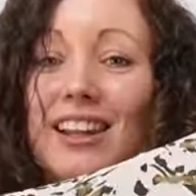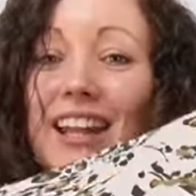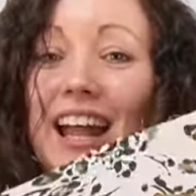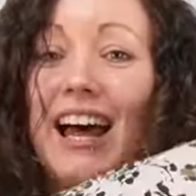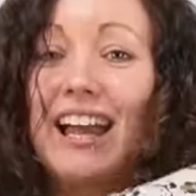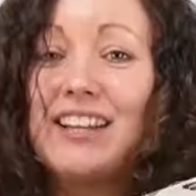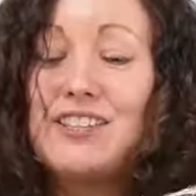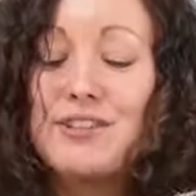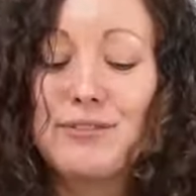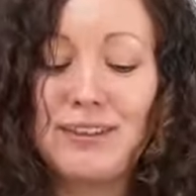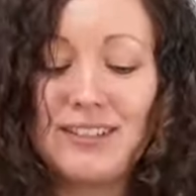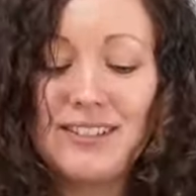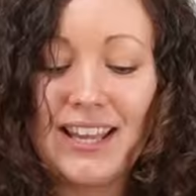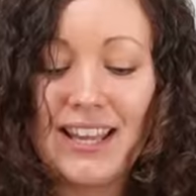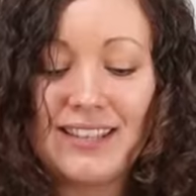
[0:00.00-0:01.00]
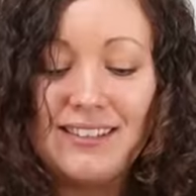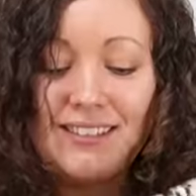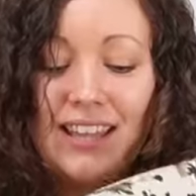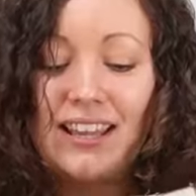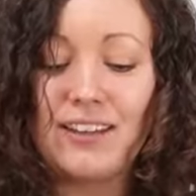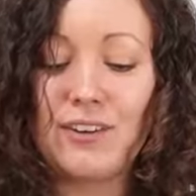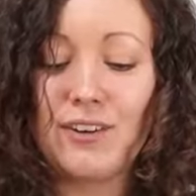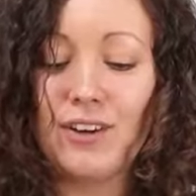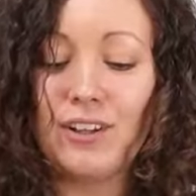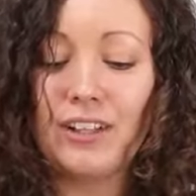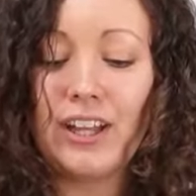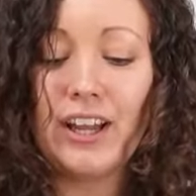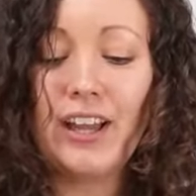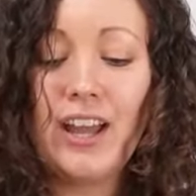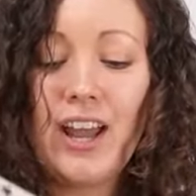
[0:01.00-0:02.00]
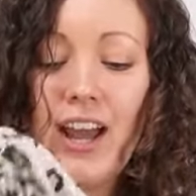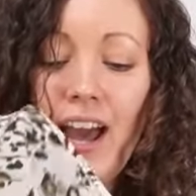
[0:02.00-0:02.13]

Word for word: lighter in, in, in colour.